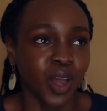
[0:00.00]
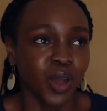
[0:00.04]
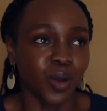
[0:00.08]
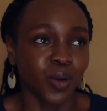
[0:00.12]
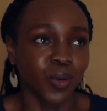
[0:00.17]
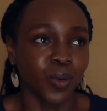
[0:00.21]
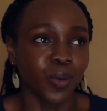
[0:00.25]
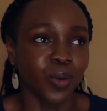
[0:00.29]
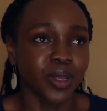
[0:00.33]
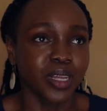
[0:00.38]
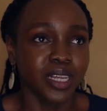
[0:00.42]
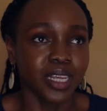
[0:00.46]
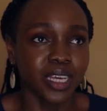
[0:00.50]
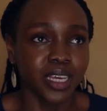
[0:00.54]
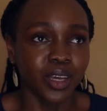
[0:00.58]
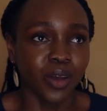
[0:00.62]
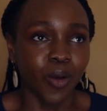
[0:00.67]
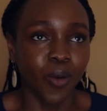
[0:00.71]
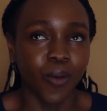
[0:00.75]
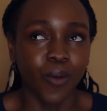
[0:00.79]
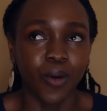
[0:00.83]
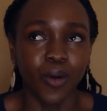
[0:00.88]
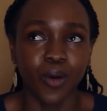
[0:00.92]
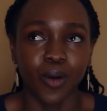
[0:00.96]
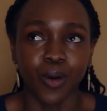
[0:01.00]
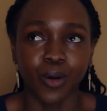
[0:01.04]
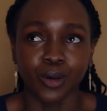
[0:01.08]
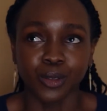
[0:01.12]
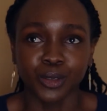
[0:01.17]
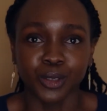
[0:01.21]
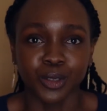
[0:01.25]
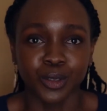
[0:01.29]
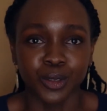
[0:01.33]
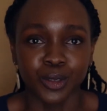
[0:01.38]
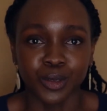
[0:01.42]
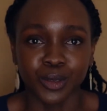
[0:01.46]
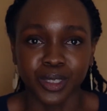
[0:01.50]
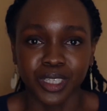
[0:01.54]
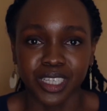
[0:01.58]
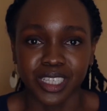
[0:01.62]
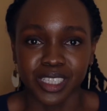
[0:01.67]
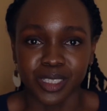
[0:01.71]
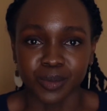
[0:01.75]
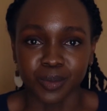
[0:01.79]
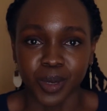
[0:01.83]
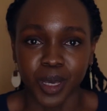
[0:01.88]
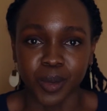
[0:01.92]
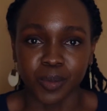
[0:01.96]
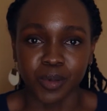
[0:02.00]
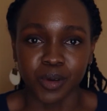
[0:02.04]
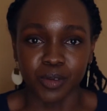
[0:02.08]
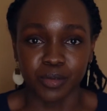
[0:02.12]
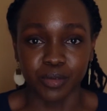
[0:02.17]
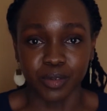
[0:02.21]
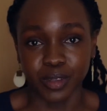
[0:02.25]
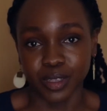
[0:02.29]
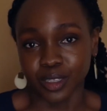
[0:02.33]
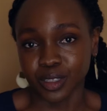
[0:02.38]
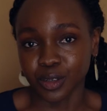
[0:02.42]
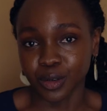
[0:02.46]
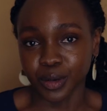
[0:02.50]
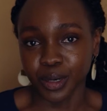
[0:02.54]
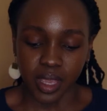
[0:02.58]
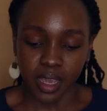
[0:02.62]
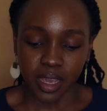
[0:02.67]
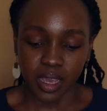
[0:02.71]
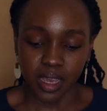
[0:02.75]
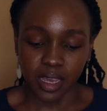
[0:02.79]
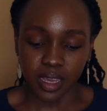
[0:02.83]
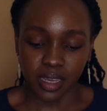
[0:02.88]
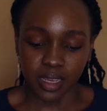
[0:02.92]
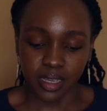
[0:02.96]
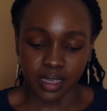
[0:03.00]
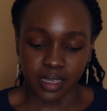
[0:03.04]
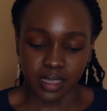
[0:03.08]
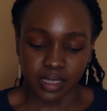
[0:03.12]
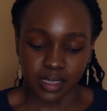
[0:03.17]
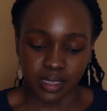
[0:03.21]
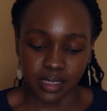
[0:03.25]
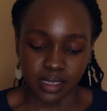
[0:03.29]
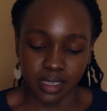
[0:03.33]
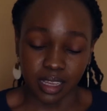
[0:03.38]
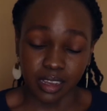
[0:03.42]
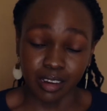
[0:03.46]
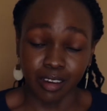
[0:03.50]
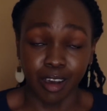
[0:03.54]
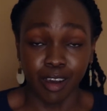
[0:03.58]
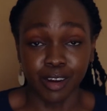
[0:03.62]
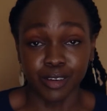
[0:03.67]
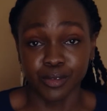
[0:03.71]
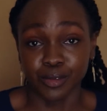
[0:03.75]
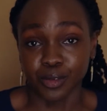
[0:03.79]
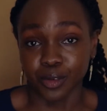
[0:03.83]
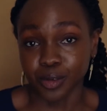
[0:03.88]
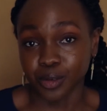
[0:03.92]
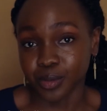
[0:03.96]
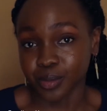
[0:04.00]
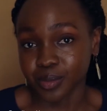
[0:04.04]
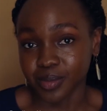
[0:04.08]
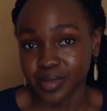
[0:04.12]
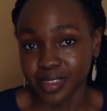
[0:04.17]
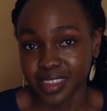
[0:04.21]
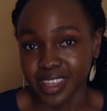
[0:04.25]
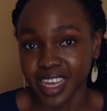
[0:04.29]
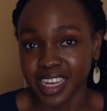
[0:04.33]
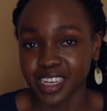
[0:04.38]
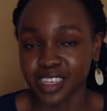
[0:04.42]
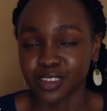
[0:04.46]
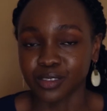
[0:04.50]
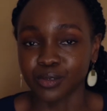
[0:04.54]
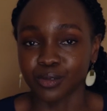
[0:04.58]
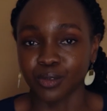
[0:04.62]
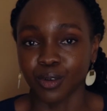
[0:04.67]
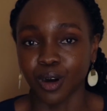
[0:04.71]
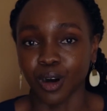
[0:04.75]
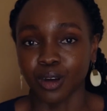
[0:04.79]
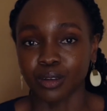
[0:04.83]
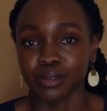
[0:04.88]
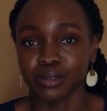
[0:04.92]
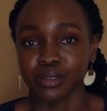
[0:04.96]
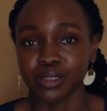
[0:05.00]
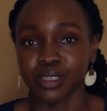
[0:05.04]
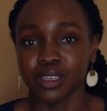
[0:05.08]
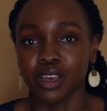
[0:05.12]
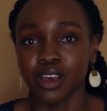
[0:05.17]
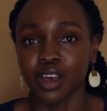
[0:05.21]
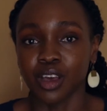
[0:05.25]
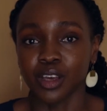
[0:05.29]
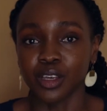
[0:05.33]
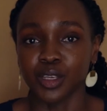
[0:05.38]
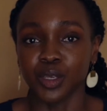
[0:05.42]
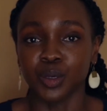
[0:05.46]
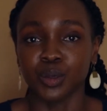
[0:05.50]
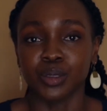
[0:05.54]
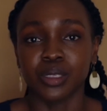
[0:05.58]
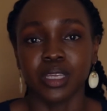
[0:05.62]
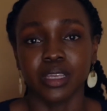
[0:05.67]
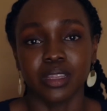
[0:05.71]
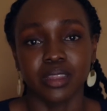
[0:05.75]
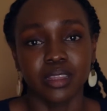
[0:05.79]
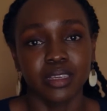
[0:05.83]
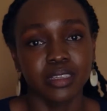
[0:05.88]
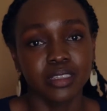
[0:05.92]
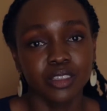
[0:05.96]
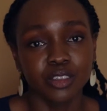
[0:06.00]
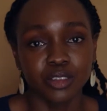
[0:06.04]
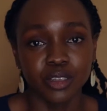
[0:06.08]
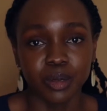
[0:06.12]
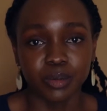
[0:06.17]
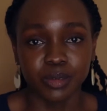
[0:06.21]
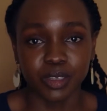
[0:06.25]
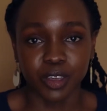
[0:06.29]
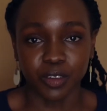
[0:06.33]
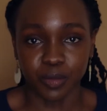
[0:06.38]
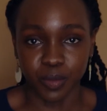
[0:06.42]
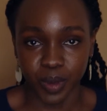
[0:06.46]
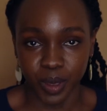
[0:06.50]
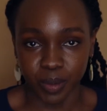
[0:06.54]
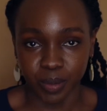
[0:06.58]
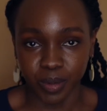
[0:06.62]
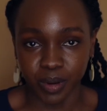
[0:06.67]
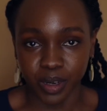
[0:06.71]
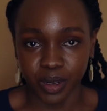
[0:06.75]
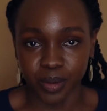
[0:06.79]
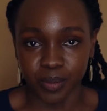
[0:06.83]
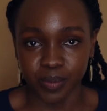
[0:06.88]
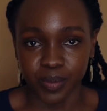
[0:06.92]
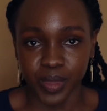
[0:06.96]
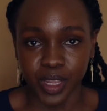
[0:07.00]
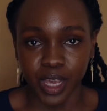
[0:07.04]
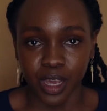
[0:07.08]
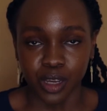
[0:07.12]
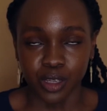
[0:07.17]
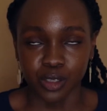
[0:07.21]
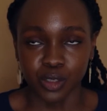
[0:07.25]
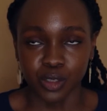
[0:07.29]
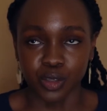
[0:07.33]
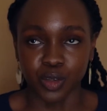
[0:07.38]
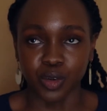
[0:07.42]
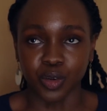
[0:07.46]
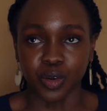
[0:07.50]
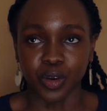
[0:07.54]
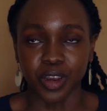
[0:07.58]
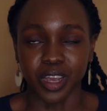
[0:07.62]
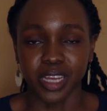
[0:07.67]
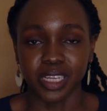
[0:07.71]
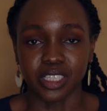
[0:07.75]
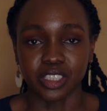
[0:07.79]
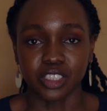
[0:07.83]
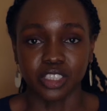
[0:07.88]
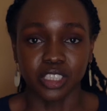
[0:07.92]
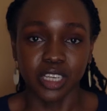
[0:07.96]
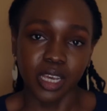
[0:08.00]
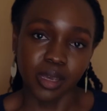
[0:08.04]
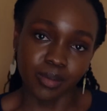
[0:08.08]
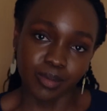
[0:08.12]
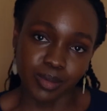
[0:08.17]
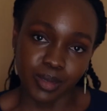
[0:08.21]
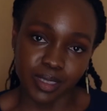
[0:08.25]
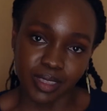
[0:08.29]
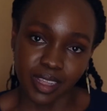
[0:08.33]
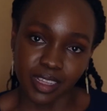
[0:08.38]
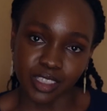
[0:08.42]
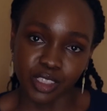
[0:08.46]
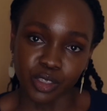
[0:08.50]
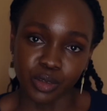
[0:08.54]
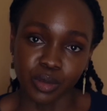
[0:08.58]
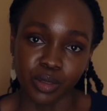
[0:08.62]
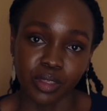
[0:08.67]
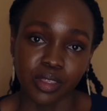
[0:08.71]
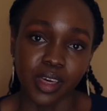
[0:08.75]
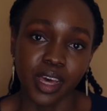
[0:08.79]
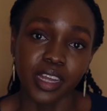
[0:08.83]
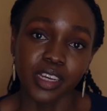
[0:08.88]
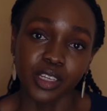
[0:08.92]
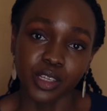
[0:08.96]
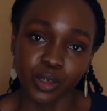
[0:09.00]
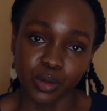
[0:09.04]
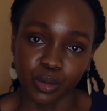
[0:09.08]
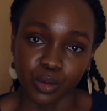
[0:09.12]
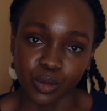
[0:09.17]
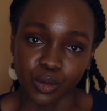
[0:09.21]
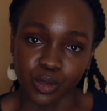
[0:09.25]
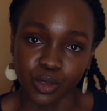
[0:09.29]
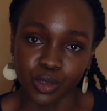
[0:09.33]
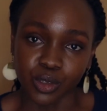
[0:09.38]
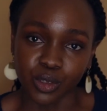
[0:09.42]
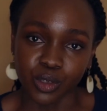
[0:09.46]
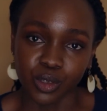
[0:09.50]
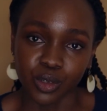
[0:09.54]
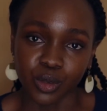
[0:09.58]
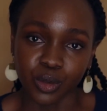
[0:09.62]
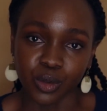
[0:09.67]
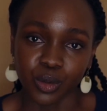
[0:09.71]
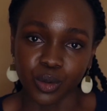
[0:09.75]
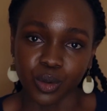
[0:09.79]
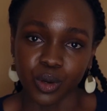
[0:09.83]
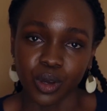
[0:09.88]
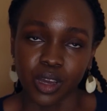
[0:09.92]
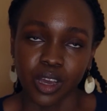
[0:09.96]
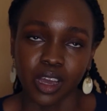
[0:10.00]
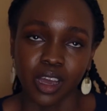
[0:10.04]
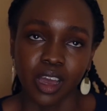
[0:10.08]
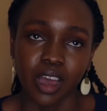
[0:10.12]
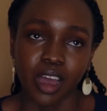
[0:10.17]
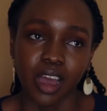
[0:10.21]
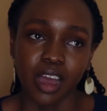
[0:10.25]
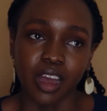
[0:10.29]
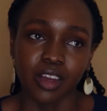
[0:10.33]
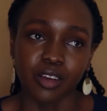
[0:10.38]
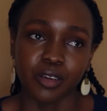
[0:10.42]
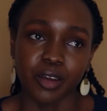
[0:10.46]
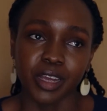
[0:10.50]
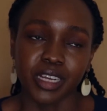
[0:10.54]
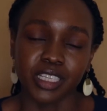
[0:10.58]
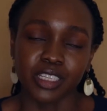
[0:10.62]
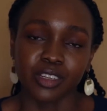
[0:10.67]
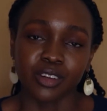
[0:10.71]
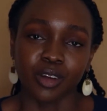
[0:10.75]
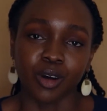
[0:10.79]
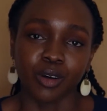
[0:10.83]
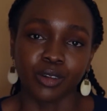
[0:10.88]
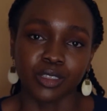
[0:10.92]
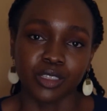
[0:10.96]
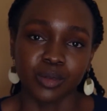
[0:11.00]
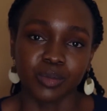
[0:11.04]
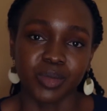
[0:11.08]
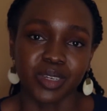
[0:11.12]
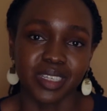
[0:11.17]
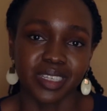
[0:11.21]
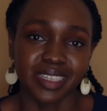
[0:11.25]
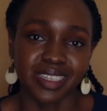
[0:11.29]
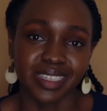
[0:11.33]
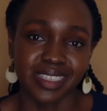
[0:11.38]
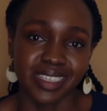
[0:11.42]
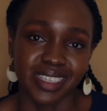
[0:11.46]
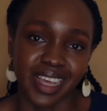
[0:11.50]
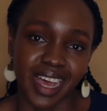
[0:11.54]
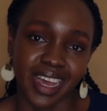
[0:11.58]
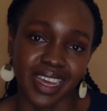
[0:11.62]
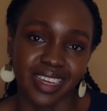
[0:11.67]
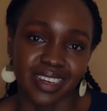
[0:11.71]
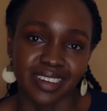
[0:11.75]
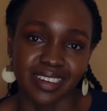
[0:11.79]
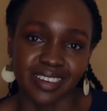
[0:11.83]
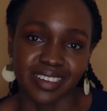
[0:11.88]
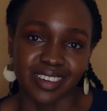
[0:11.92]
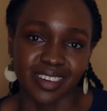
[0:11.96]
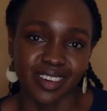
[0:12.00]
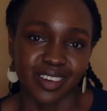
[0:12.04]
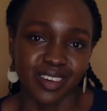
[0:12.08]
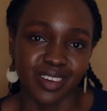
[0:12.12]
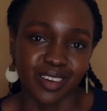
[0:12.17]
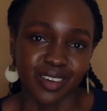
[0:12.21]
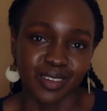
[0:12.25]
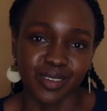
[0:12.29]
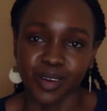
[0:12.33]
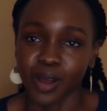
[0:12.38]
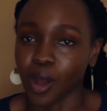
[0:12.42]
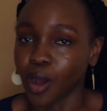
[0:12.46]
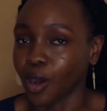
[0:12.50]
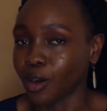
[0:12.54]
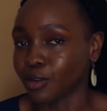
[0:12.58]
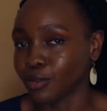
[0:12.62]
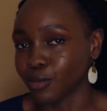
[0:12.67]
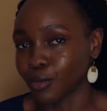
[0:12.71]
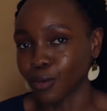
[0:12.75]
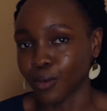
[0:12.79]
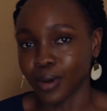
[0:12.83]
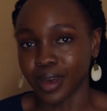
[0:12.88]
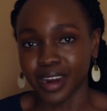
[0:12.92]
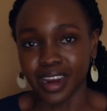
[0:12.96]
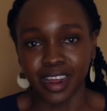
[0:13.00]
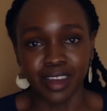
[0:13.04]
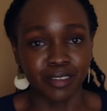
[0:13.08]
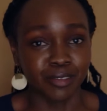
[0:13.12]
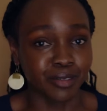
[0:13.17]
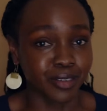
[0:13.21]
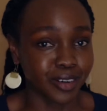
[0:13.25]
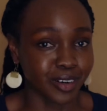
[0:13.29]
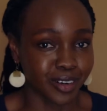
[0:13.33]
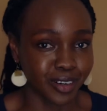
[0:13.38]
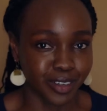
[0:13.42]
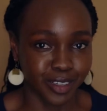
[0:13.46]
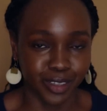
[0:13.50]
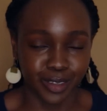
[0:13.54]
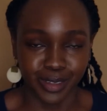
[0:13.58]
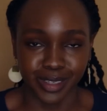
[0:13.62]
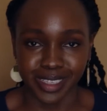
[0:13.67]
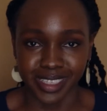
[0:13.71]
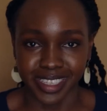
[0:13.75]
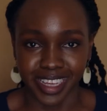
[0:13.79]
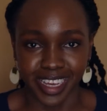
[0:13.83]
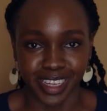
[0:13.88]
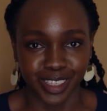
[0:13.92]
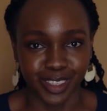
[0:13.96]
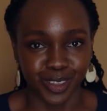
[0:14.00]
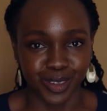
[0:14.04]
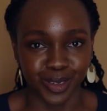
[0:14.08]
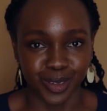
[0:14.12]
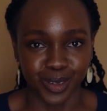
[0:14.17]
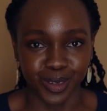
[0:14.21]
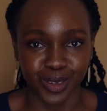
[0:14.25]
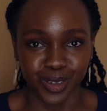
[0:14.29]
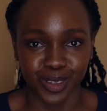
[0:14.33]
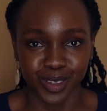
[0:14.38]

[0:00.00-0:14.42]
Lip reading: Quilling, also known as paper filigree, is an art form that involves using thin strips of paper to create shapes that you then use to create an ultimate design of whatever you decide to